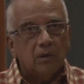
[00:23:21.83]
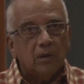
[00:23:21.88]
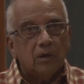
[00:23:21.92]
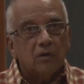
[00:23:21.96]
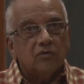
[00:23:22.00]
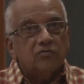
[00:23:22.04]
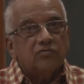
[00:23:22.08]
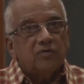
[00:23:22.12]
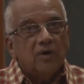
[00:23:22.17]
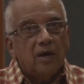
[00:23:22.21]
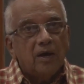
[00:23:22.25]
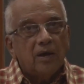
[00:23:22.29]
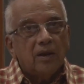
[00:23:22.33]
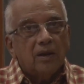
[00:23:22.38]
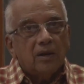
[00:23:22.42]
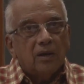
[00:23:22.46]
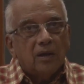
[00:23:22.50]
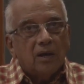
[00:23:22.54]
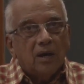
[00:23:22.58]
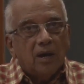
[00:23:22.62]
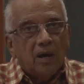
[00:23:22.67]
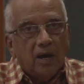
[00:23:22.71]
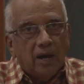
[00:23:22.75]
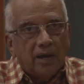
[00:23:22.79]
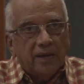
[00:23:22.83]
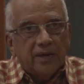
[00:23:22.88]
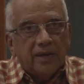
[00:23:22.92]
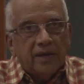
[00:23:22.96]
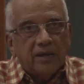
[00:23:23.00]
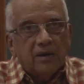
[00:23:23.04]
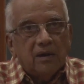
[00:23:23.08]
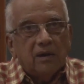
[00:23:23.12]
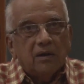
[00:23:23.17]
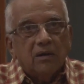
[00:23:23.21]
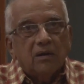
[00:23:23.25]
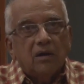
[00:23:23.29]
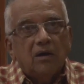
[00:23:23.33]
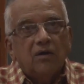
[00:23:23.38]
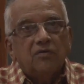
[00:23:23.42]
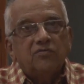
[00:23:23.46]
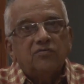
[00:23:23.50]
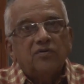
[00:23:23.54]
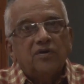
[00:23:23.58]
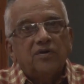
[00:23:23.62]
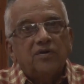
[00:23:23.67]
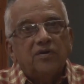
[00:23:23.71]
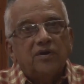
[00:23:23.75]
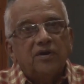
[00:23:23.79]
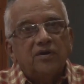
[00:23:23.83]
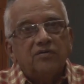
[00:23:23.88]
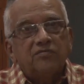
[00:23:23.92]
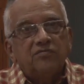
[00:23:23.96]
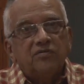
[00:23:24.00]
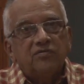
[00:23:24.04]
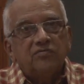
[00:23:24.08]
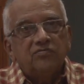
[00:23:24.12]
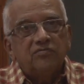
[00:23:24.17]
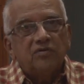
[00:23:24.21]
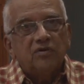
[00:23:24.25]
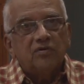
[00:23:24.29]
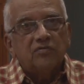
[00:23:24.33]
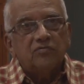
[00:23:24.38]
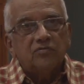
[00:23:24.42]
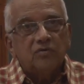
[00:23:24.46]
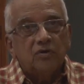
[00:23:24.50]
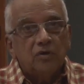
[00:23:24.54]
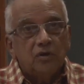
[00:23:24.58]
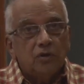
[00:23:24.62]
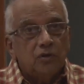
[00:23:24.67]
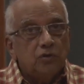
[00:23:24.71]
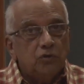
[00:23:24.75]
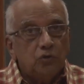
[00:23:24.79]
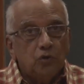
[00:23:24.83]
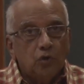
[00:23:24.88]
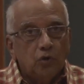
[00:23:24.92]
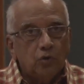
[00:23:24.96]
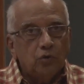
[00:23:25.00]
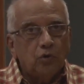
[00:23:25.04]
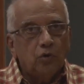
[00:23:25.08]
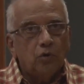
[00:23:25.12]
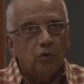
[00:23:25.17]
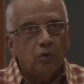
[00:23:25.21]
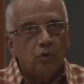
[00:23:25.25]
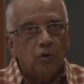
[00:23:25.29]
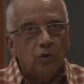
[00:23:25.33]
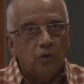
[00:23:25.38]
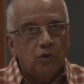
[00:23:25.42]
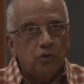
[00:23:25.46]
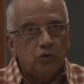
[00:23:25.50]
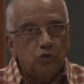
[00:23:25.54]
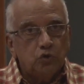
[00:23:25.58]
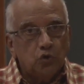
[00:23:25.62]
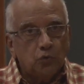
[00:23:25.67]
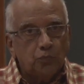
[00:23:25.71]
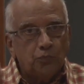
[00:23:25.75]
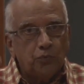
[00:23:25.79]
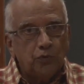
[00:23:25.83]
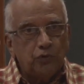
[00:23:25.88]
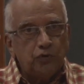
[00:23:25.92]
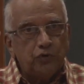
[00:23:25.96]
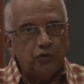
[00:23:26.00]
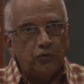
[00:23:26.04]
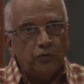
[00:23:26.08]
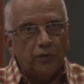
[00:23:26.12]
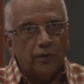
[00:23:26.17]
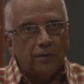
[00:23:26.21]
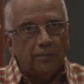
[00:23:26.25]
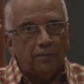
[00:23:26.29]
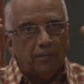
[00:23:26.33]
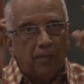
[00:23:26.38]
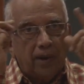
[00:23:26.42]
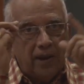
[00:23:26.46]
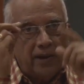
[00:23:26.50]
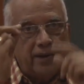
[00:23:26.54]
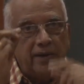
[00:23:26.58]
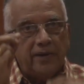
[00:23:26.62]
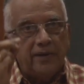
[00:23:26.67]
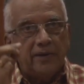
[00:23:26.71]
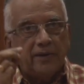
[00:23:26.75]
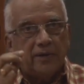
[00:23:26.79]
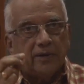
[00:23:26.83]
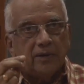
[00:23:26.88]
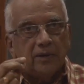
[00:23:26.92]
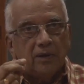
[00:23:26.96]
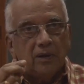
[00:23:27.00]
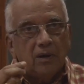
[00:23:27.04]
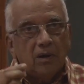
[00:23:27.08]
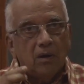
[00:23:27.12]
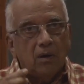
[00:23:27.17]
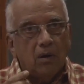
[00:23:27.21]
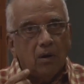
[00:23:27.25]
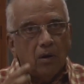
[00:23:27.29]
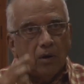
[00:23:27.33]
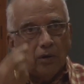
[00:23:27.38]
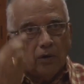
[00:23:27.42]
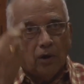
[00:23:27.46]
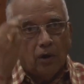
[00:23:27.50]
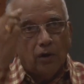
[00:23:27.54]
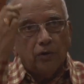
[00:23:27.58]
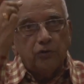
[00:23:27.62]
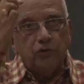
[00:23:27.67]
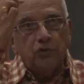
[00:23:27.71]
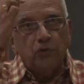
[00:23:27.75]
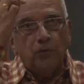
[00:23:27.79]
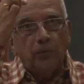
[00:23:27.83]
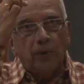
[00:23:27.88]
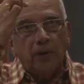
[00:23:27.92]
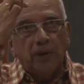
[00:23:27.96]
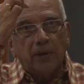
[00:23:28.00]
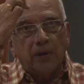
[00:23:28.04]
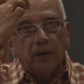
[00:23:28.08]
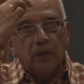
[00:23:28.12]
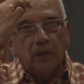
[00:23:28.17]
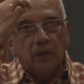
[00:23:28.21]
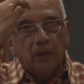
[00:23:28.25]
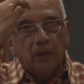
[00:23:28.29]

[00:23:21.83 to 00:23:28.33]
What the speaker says: "Sir, I cannot concentrate," she says. No, you put your mind on your